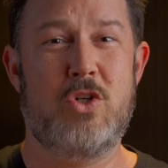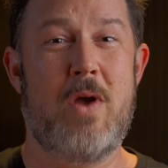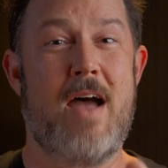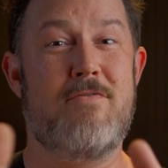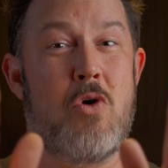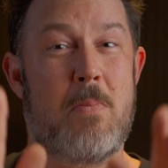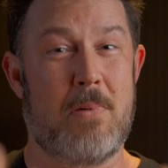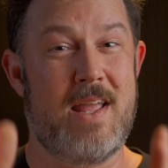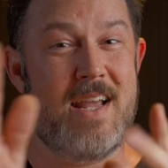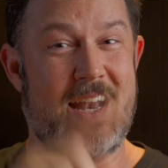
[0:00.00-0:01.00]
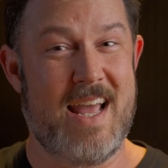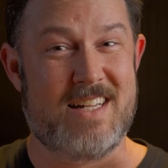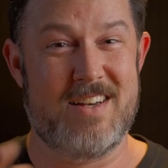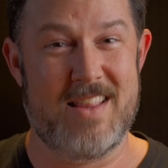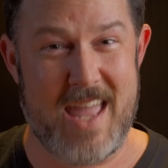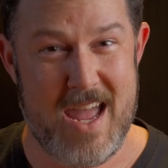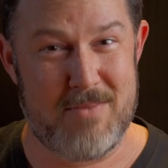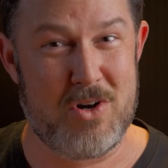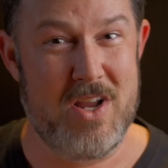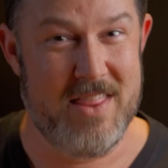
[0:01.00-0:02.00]
you have your plate connected to the
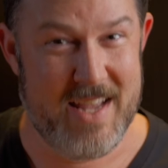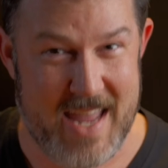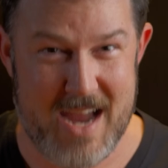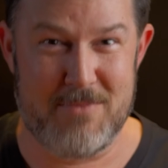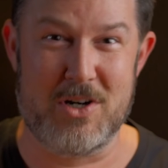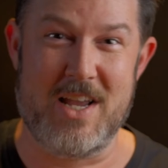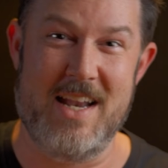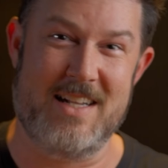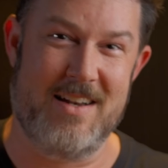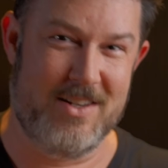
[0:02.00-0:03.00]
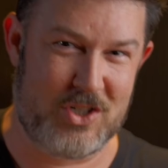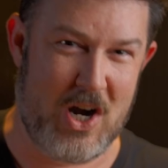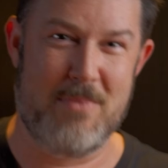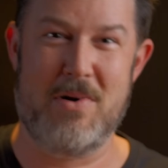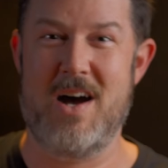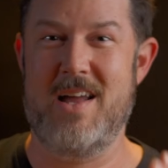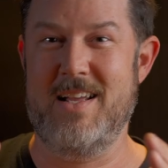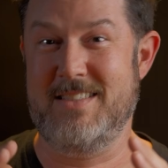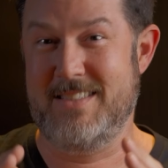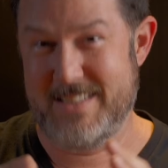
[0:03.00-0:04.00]
camera and the camera connected to the tripod,
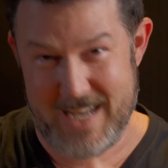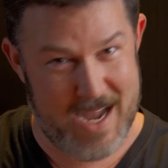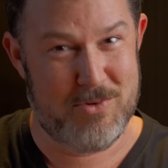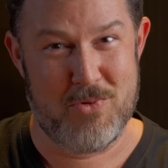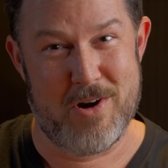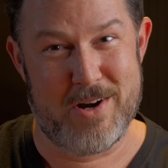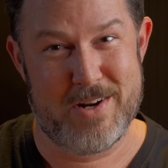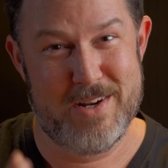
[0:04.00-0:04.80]
it's time to work.